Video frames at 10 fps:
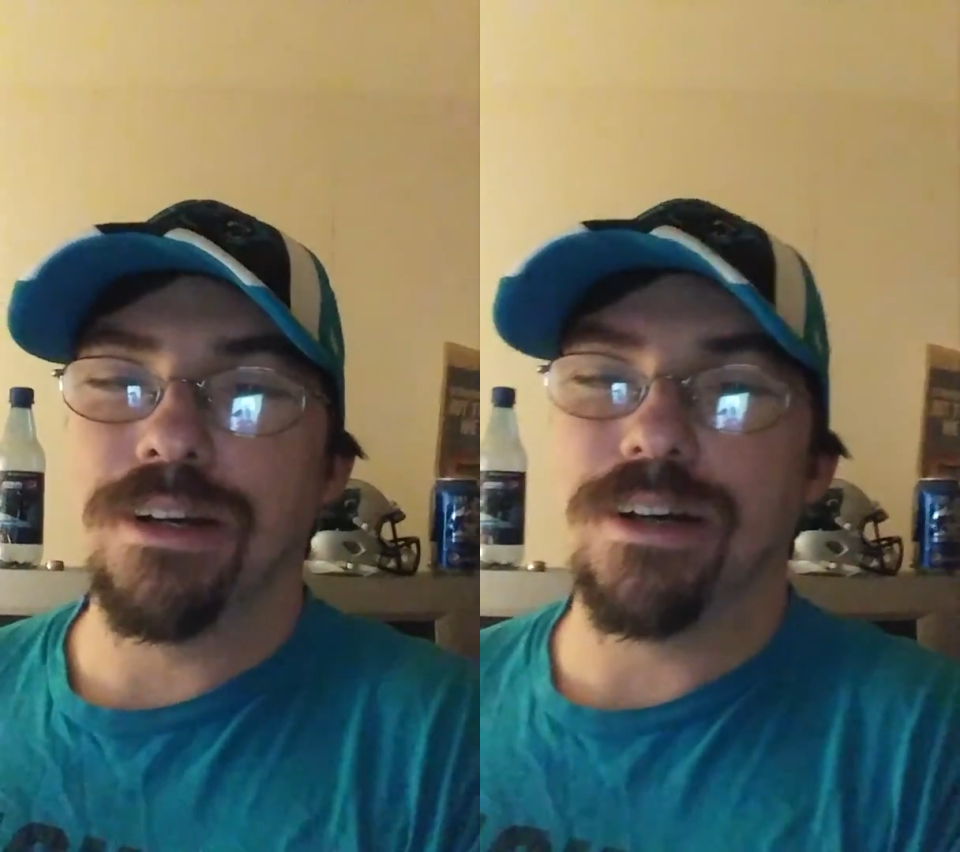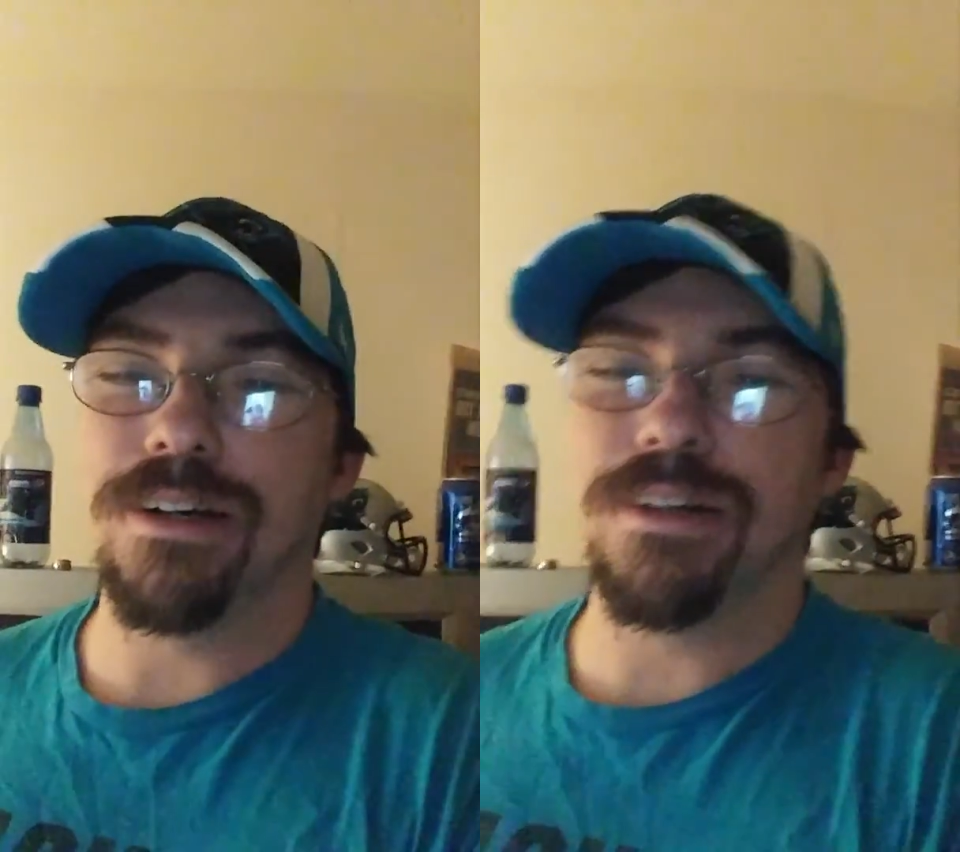
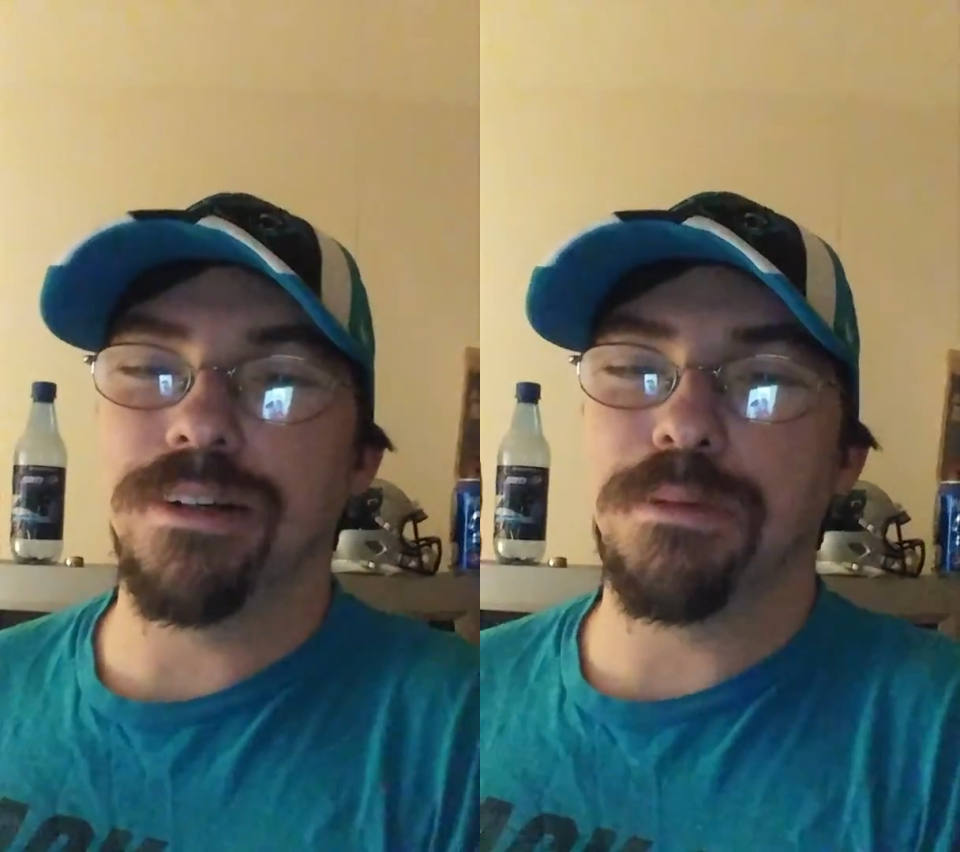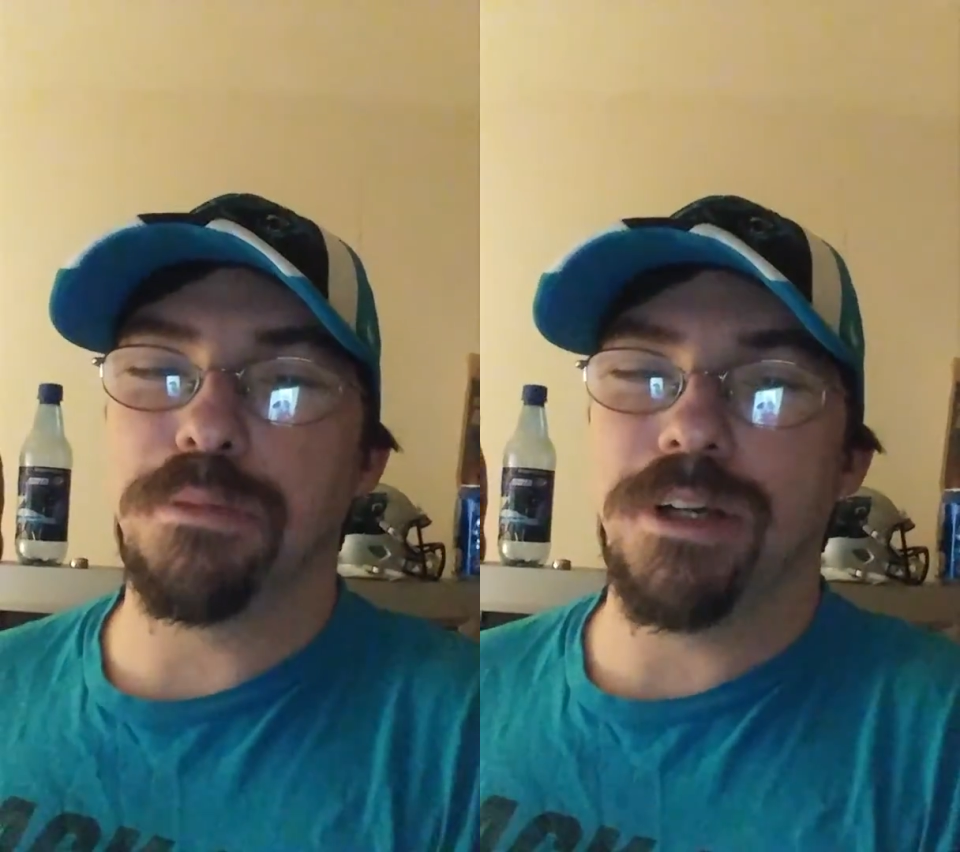
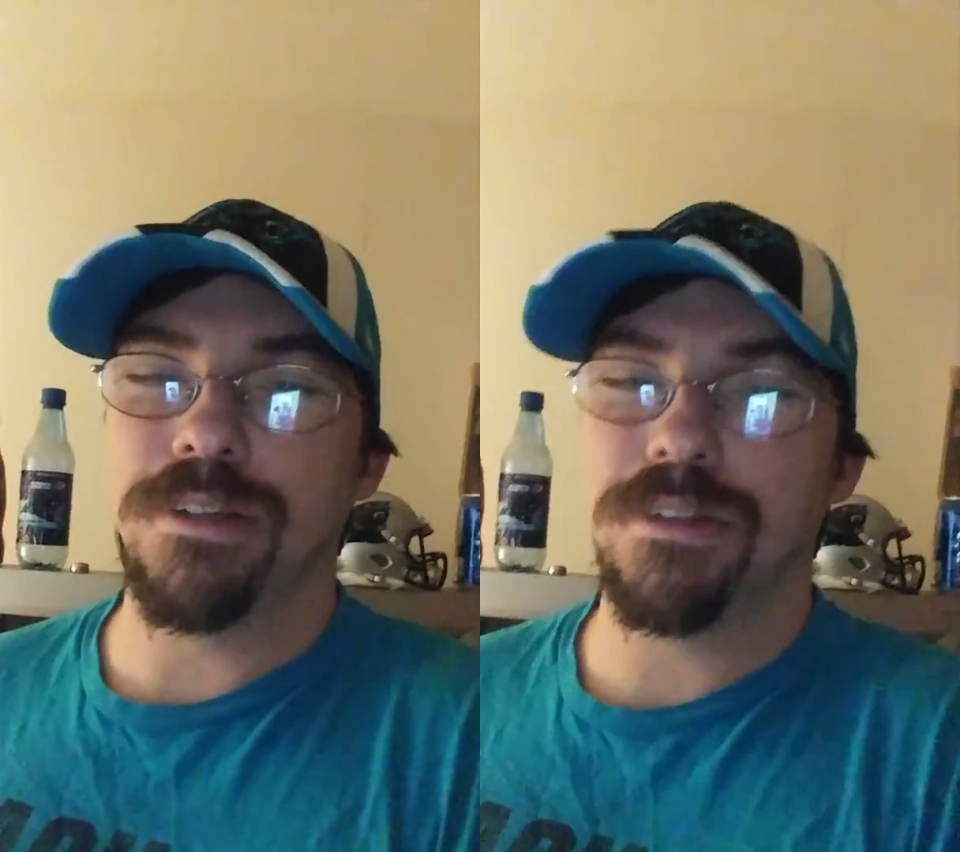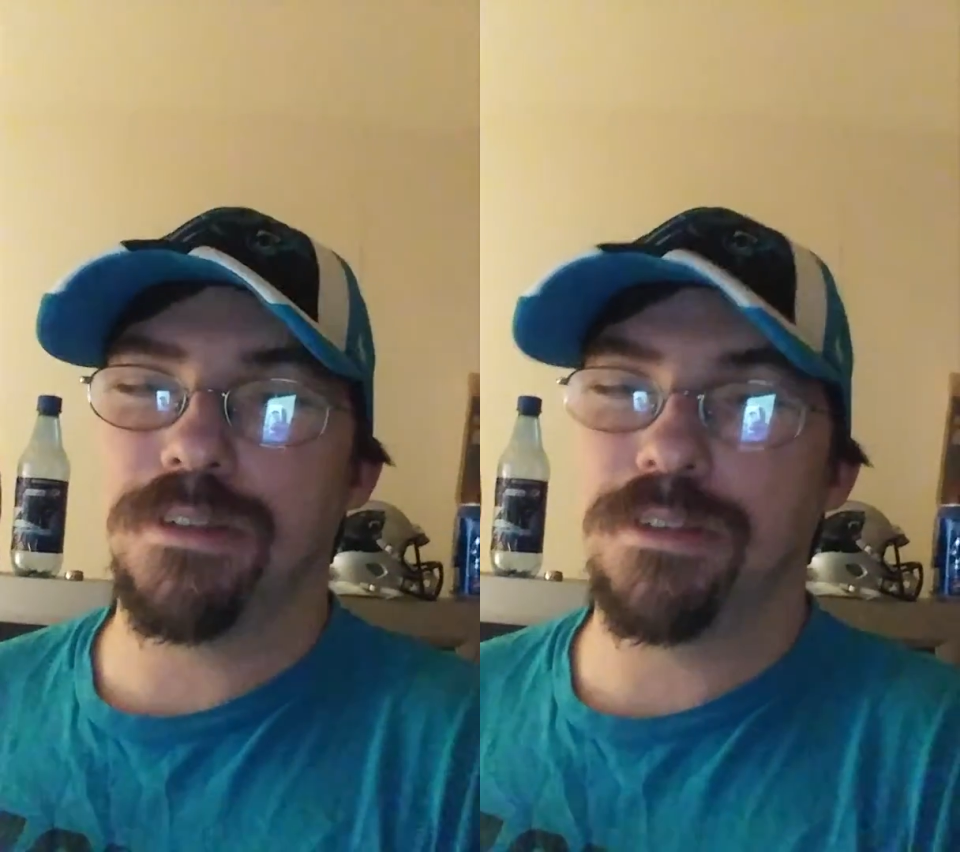Um,
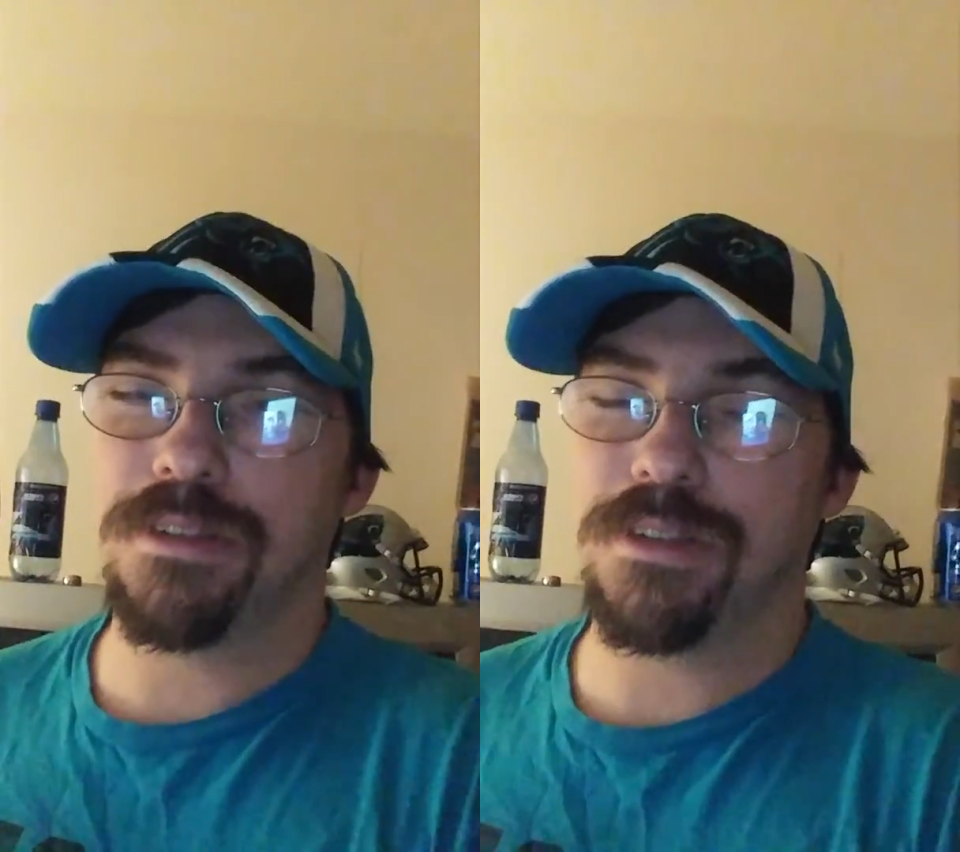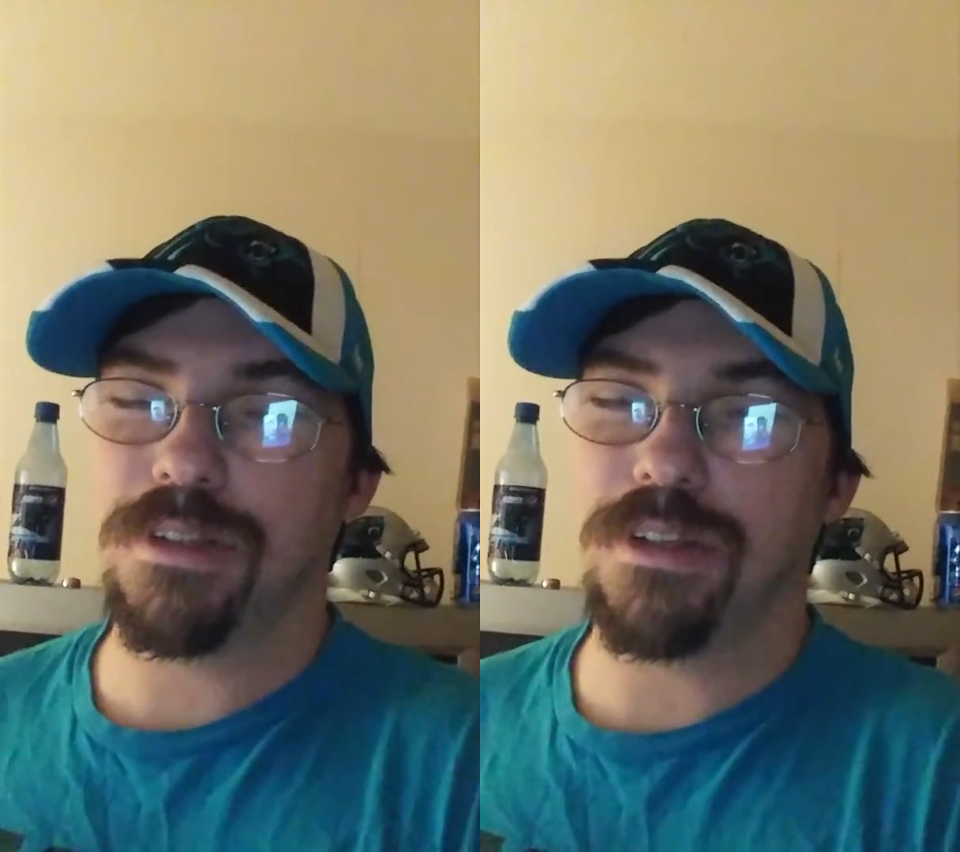
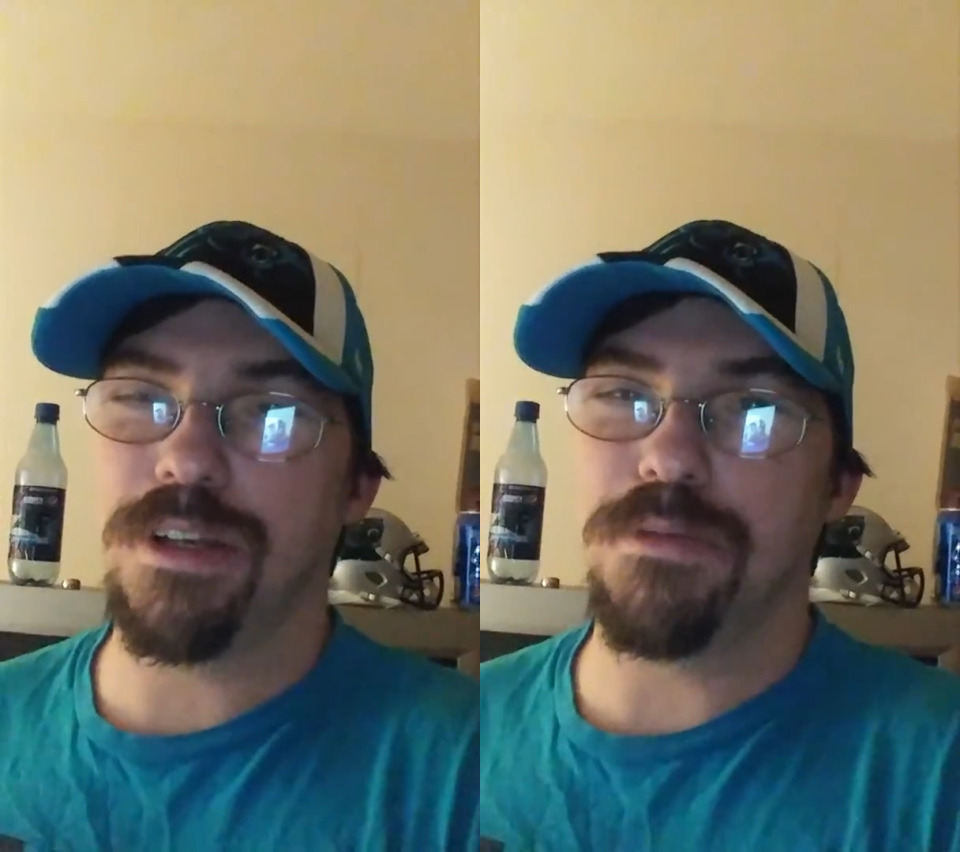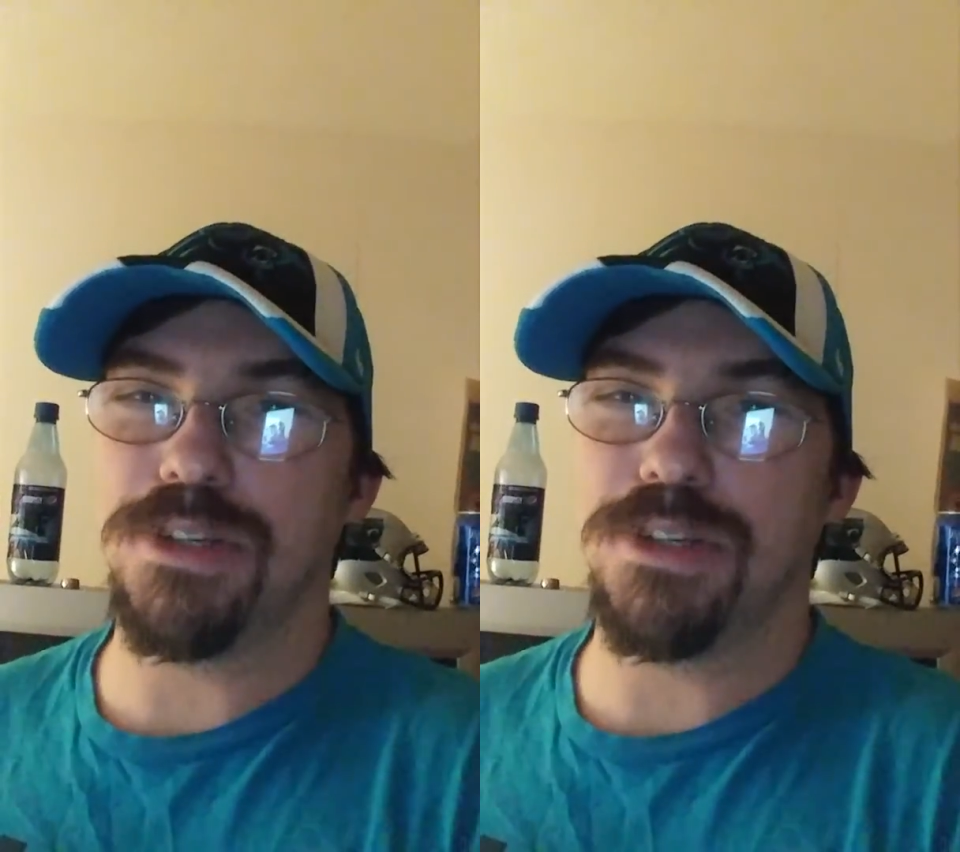keep